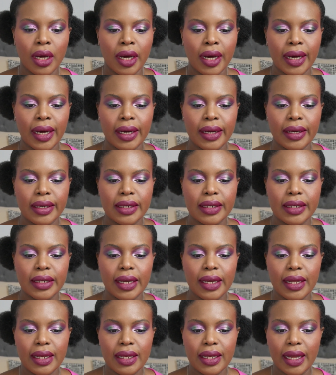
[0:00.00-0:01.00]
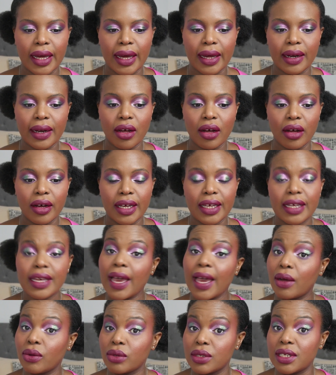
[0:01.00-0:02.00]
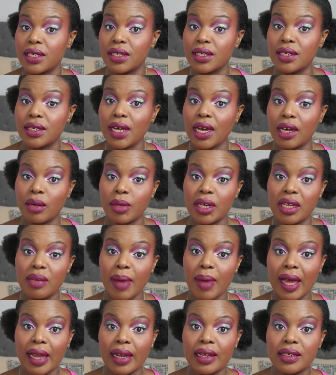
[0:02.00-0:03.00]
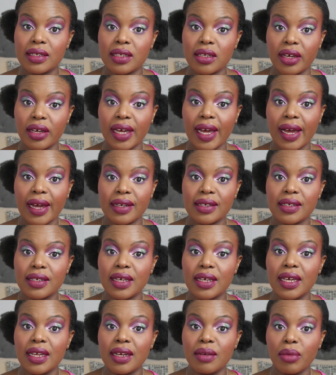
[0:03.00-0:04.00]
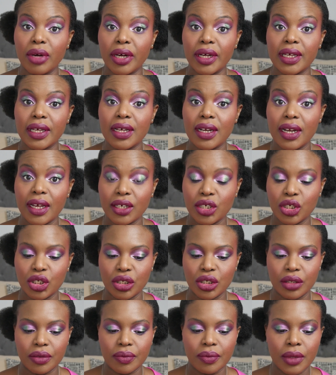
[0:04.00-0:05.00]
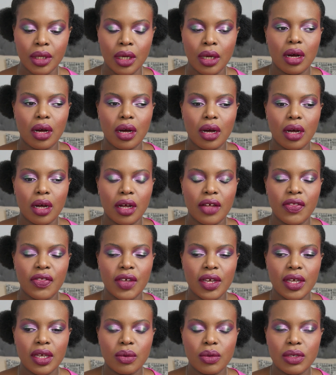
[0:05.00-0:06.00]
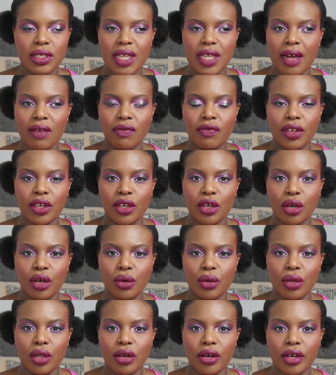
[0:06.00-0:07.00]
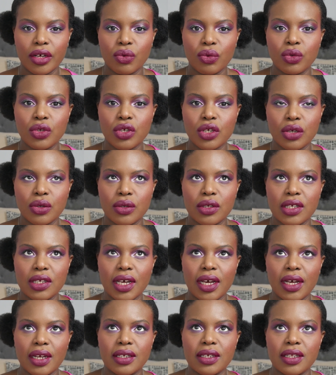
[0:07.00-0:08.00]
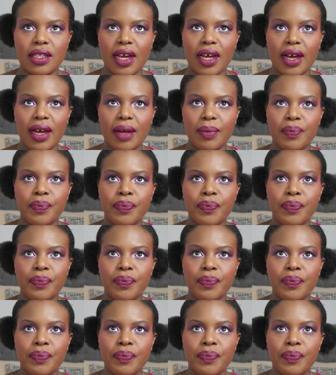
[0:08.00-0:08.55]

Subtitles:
and in that I counted how many palettes I had in my collection. I think it was that video that I also said that